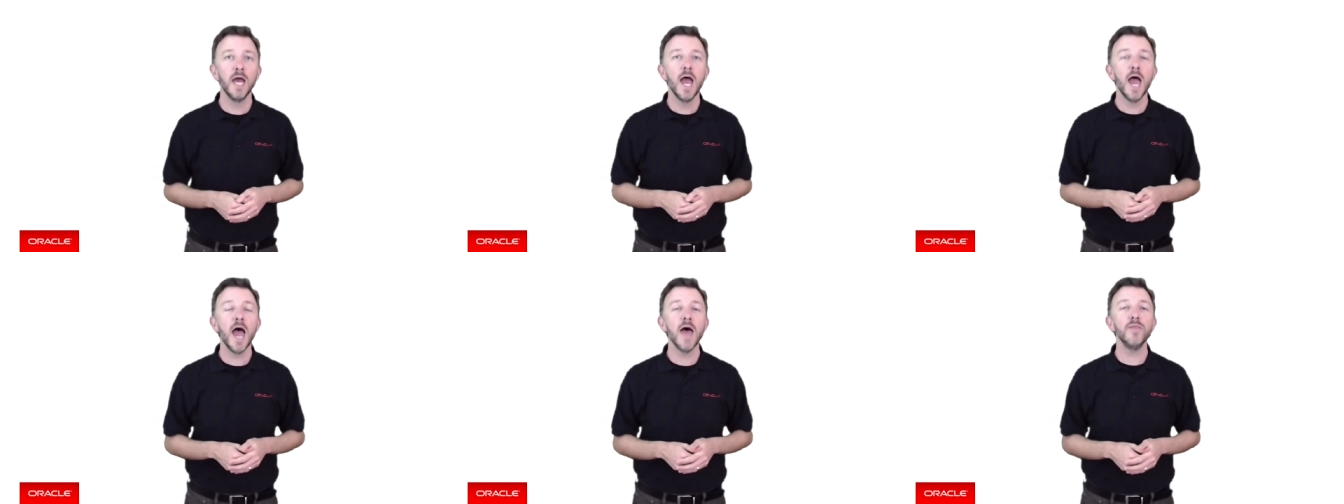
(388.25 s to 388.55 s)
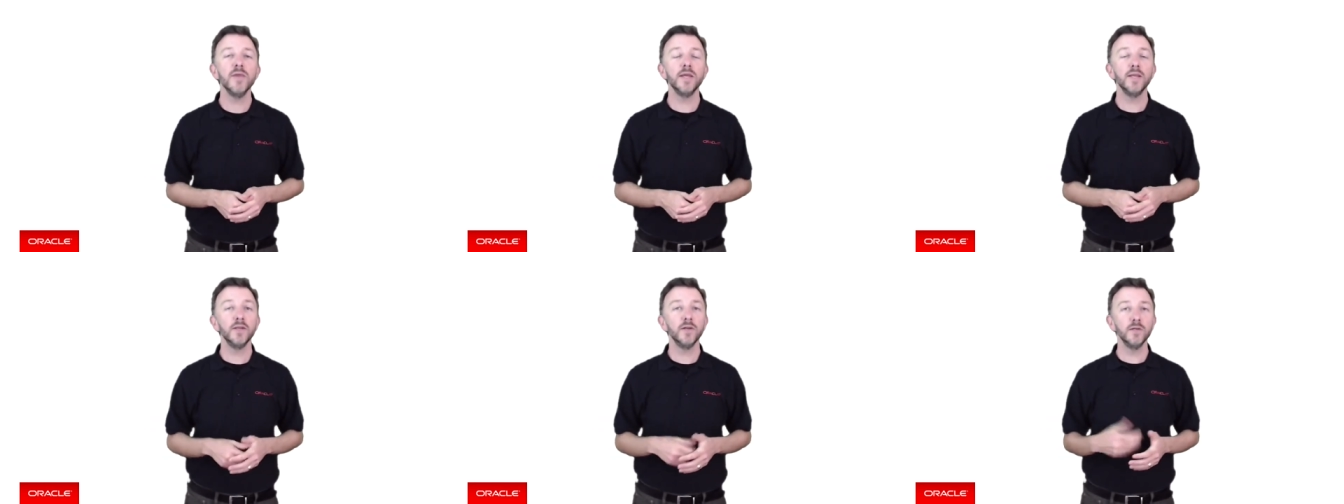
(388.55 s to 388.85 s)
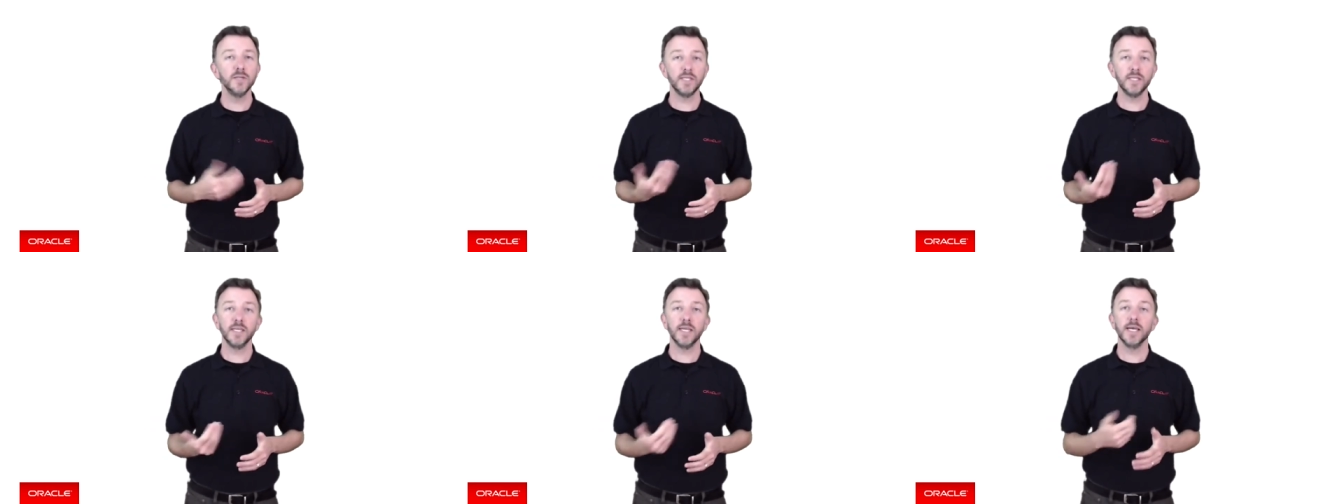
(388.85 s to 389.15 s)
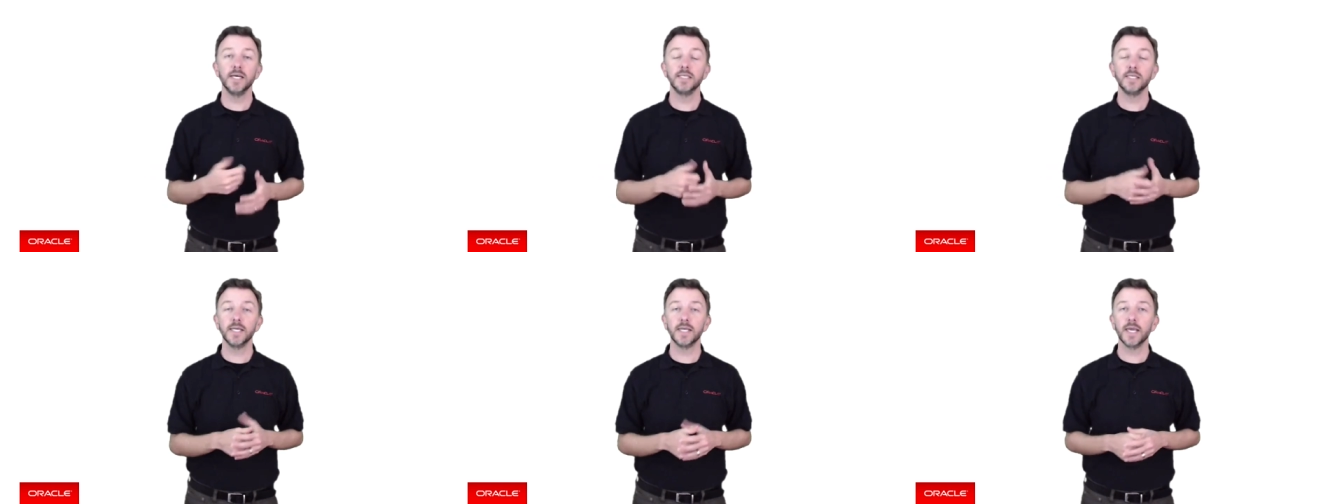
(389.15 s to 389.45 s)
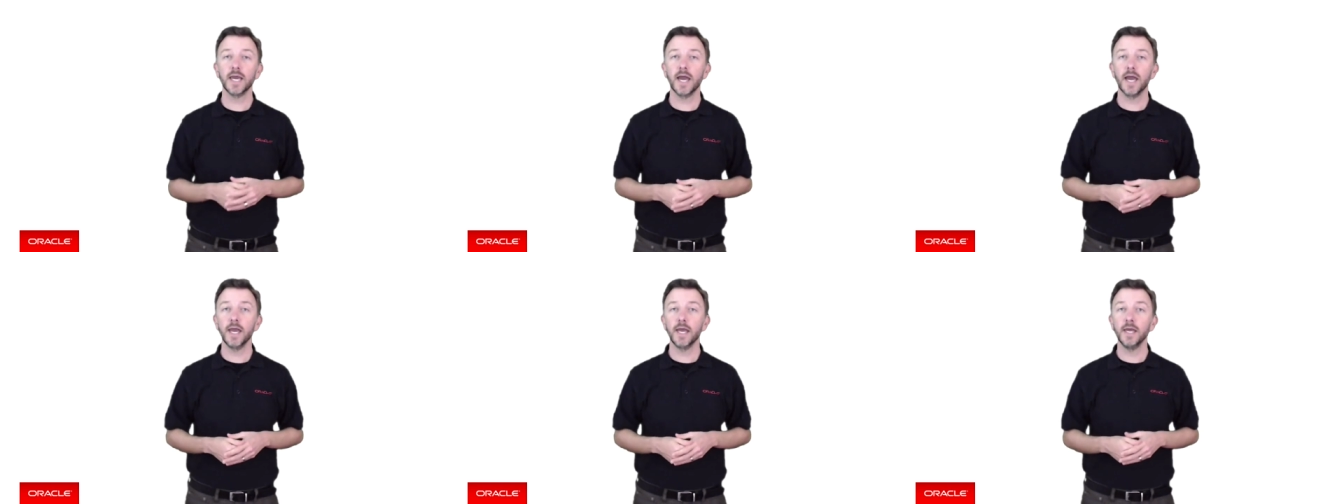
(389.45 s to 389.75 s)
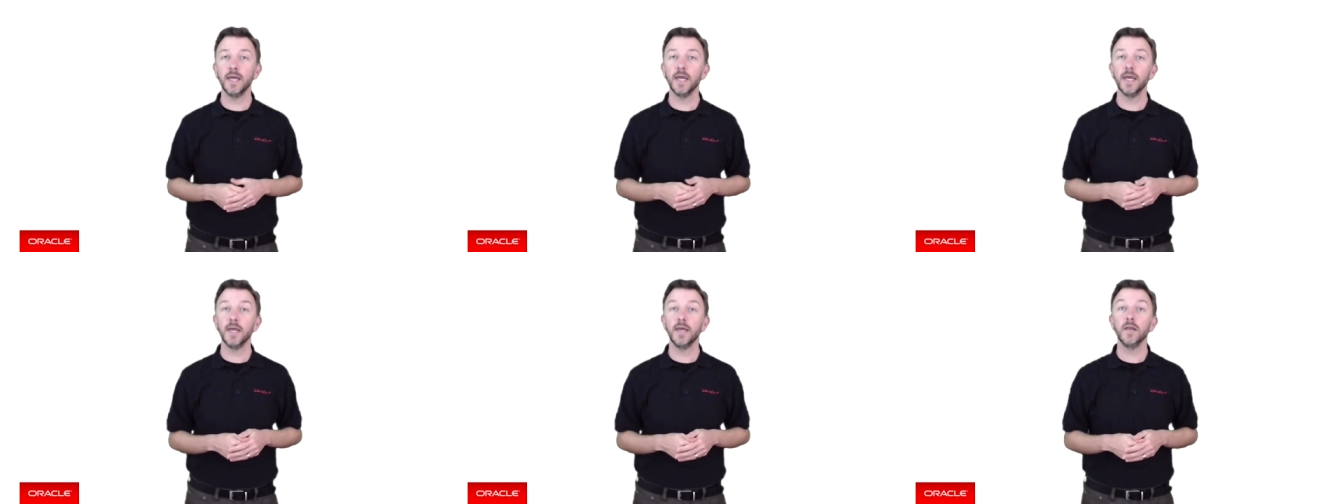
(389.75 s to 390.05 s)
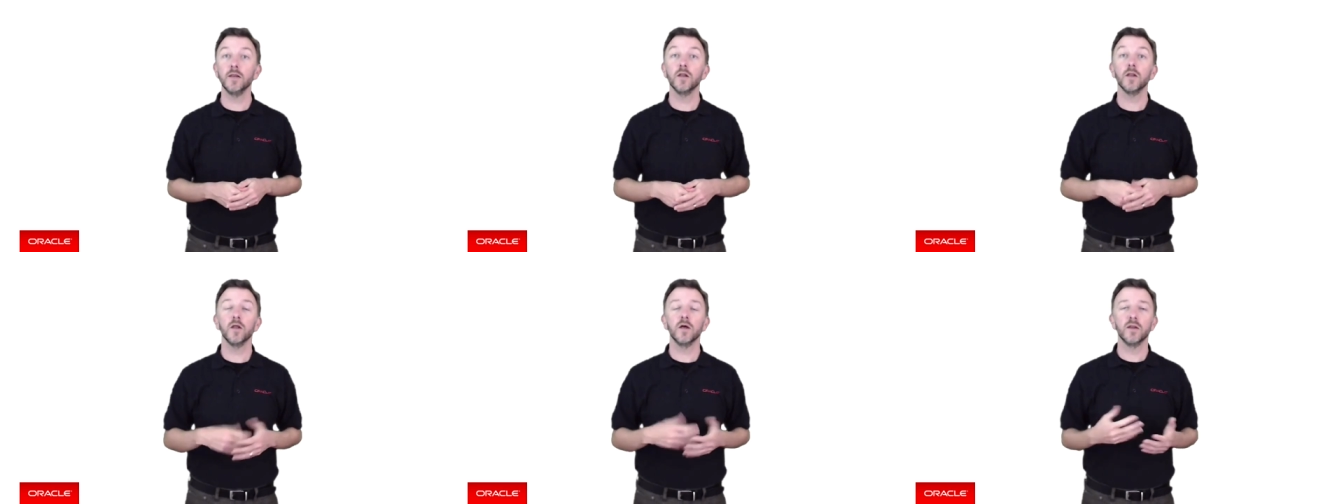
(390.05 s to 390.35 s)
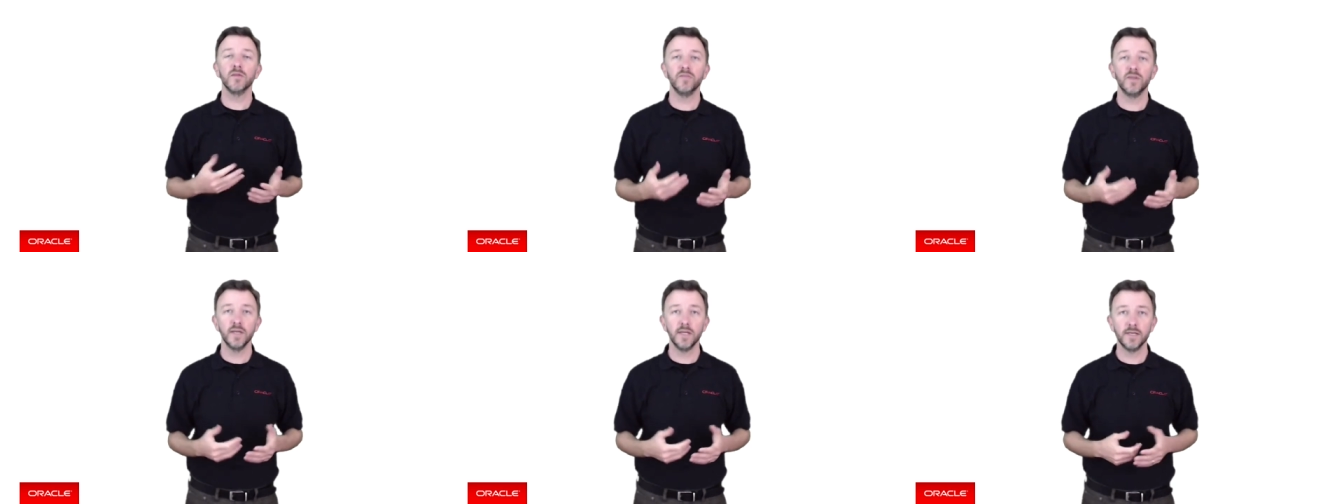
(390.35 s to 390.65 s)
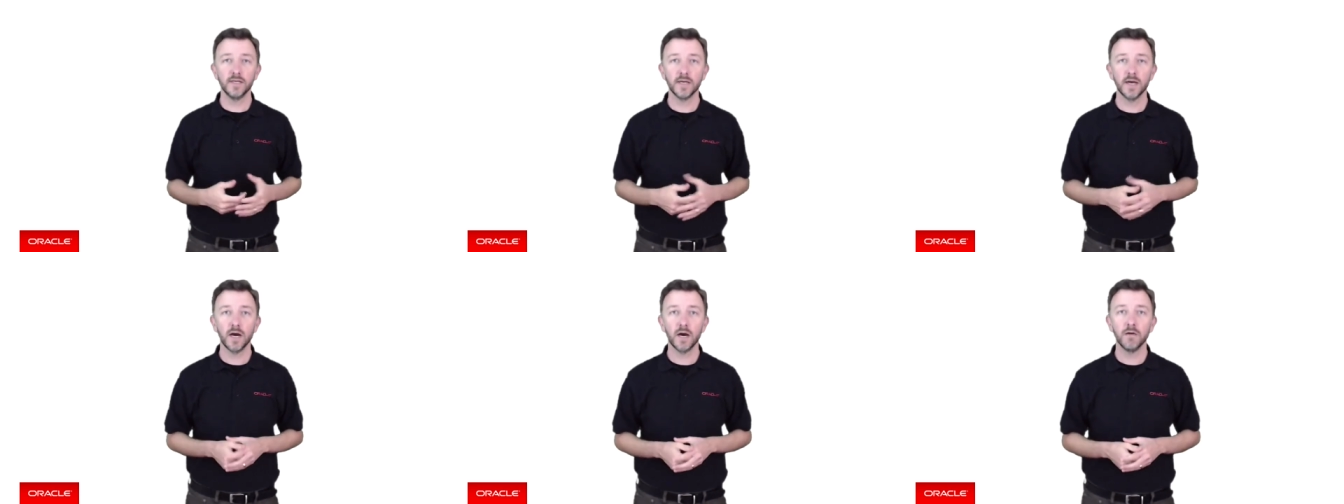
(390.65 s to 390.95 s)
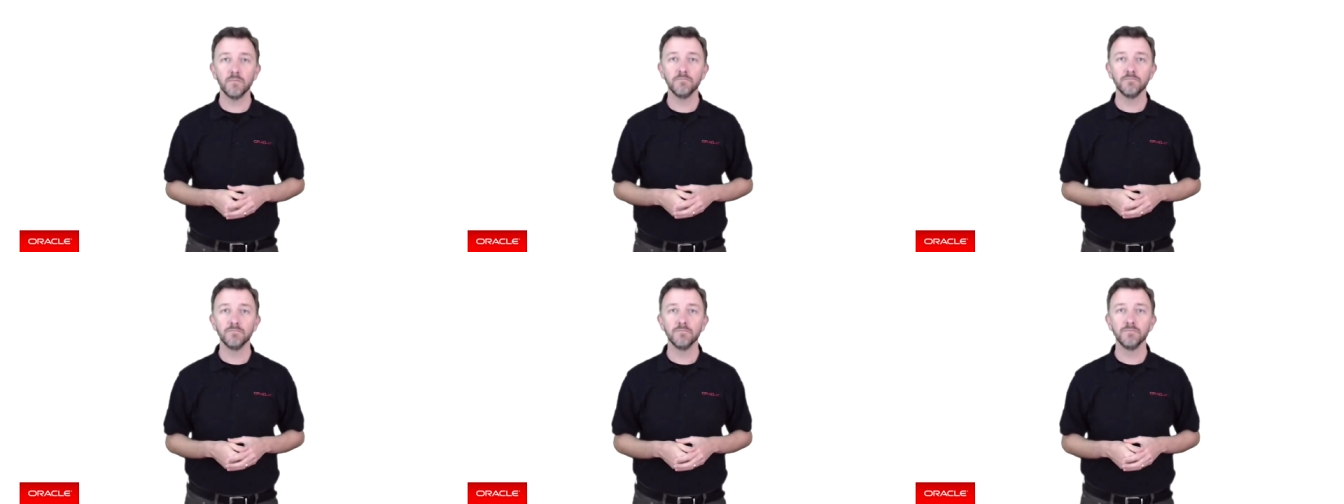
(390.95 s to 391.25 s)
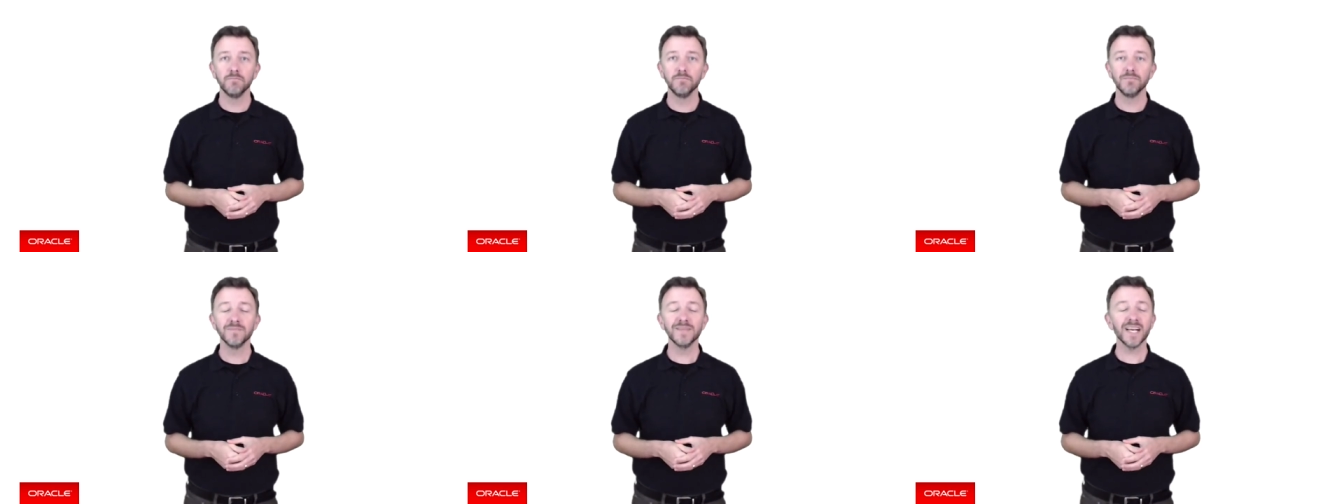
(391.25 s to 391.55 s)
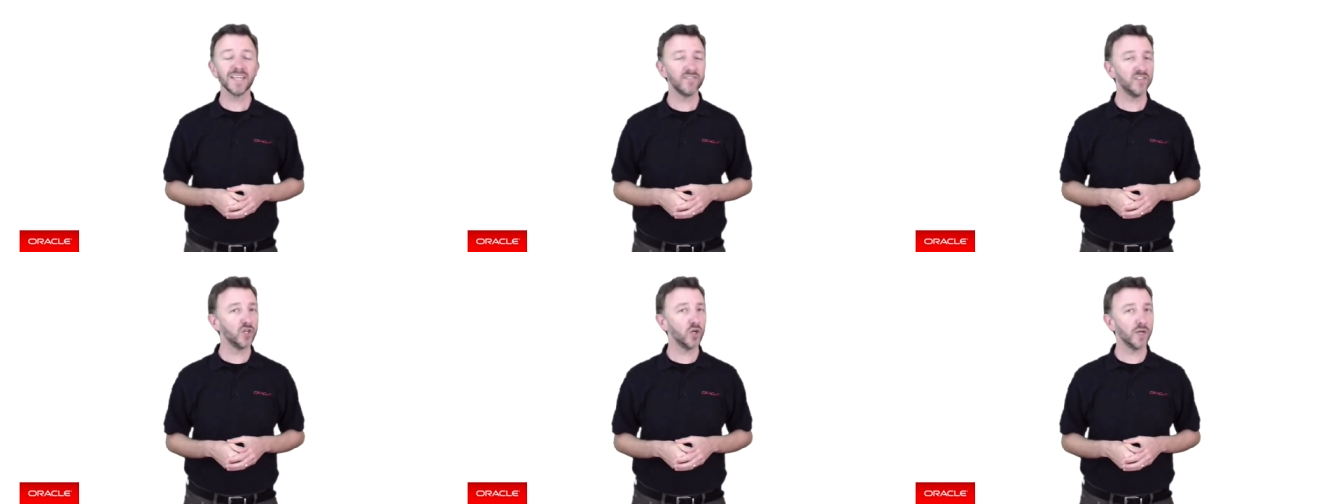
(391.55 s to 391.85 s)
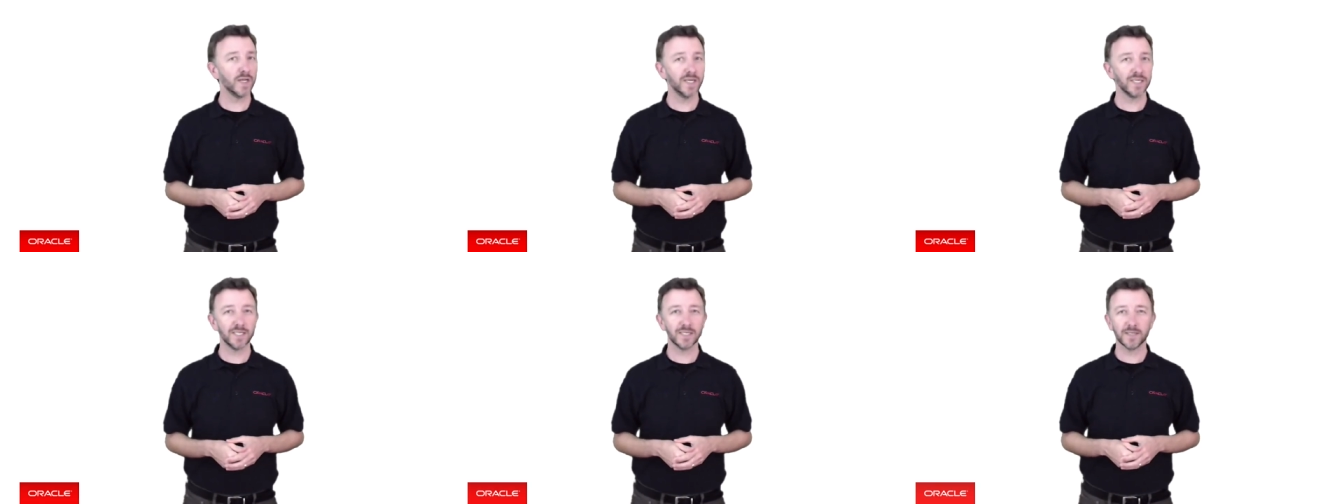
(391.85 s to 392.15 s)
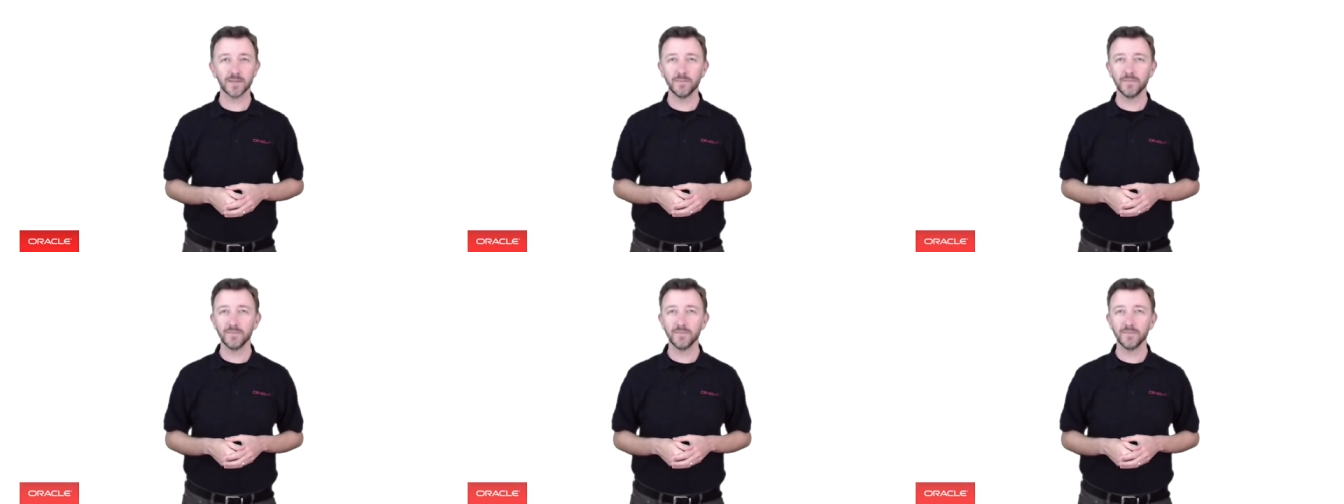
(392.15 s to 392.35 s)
and their use in the SDK in a lot of detail. Thanks for joining us.